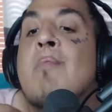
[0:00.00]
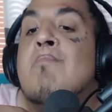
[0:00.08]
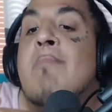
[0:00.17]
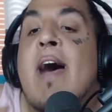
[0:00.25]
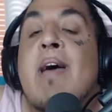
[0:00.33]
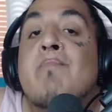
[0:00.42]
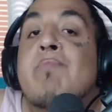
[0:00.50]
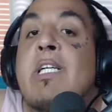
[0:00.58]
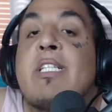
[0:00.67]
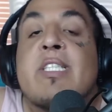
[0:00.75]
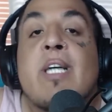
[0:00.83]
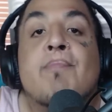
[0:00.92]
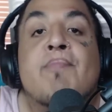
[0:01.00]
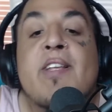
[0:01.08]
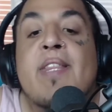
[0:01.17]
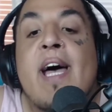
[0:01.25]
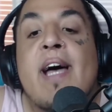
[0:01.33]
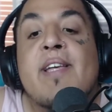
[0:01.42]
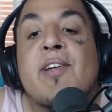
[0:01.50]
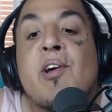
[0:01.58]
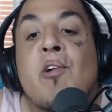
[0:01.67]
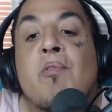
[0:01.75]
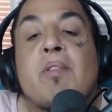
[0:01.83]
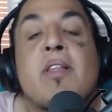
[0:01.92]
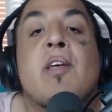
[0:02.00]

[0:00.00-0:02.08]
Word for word: might be something that, you know,